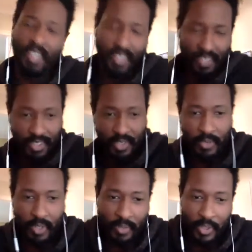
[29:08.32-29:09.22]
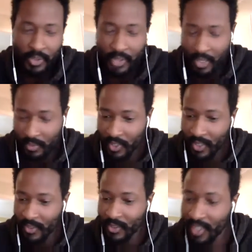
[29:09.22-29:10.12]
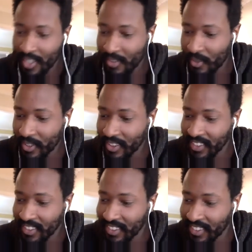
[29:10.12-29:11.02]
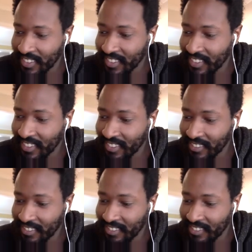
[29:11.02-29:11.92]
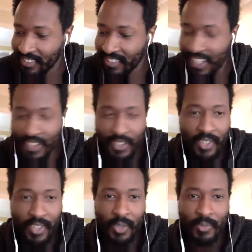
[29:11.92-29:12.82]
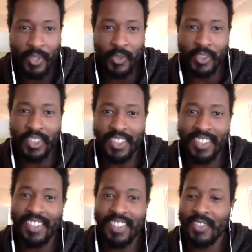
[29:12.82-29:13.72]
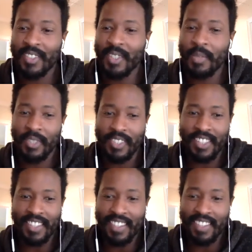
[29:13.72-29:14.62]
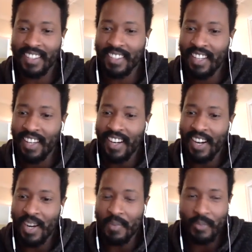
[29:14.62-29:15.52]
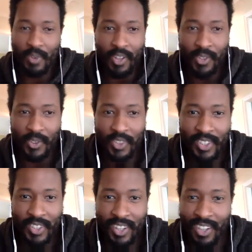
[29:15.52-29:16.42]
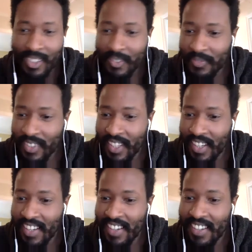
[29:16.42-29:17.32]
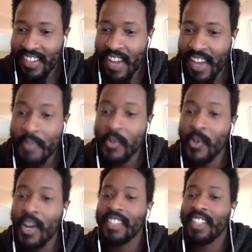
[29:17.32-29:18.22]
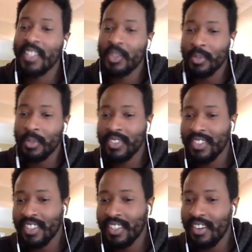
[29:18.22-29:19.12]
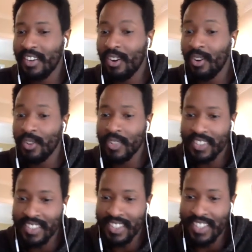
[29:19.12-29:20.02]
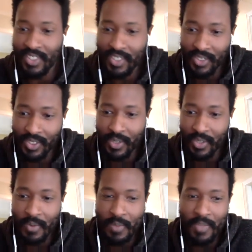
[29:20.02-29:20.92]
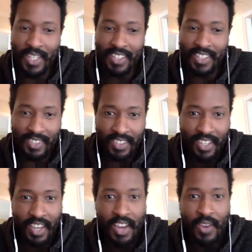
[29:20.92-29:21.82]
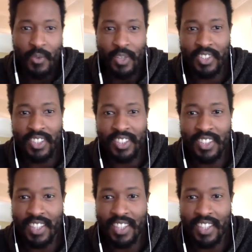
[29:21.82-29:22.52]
Thank you very much, Abdu. That was really, that hit home. That was really good. I really appreciated that. For all those on the call, Abdu actually has a book set called Seeing Jesus from the East, which he